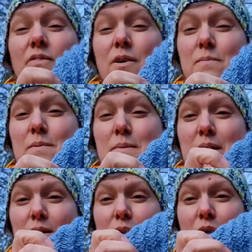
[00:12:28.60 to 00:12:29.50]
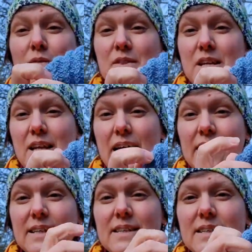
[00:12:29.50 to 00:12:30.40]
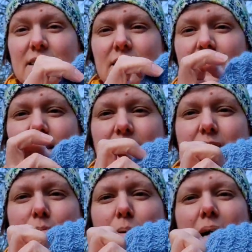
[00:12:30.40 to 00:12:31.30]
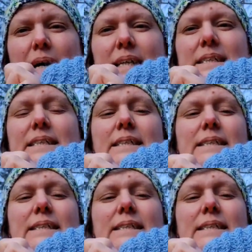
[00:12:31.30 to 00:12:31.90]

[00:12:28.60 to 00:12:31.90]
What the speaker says: from the middle of the neck in the back.